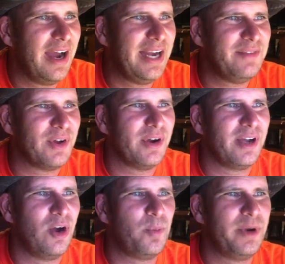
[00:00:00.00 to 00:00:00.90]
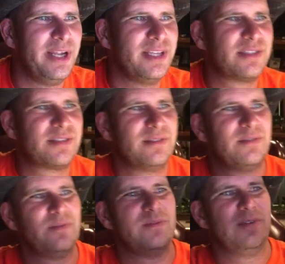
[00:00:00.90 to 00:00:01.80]
I ain't even going to open this.
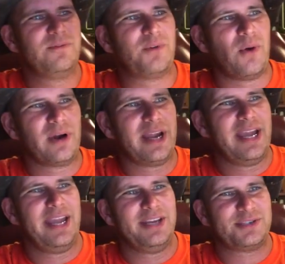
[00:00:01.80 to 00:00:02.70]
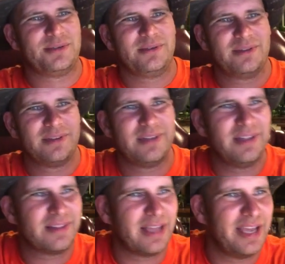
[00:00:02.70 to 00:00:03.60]
4 gauge.
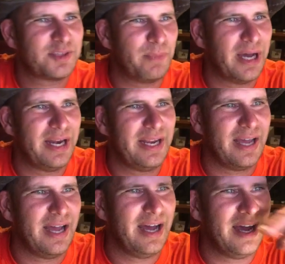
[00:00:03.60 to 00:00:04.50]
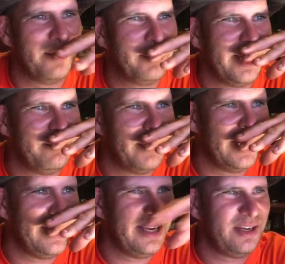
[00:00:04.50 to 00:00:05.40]
Thanks, buddy.
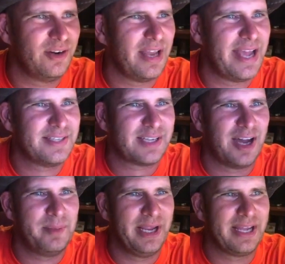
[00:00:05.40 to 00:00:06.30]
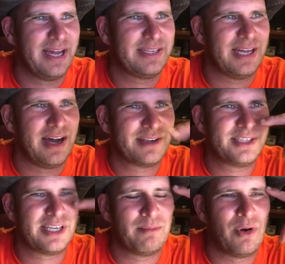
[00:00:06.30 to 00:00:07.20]
But your last comment got
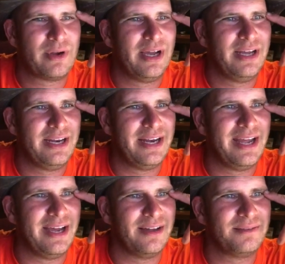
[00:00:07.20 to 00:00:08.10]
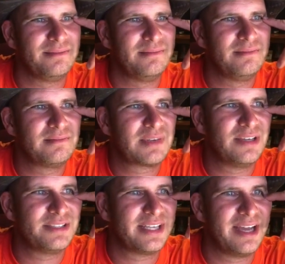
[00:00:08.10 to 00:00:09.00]
toxic. I'm going to cut it out
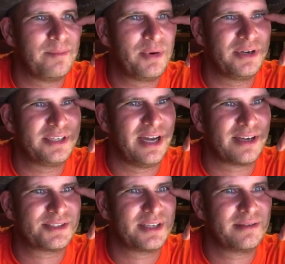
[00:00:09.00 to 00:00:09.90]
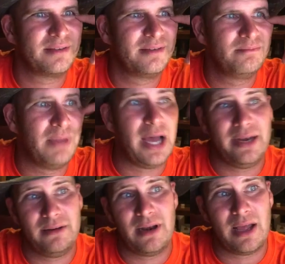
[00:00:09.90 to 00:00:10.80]
because it got pretty toxic.
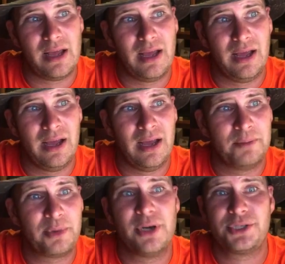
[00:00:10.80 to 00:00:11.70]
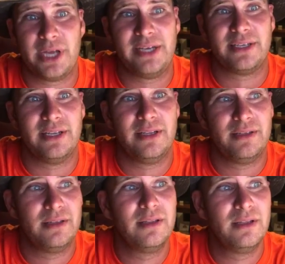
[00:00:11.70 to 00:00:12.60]
But appreciate the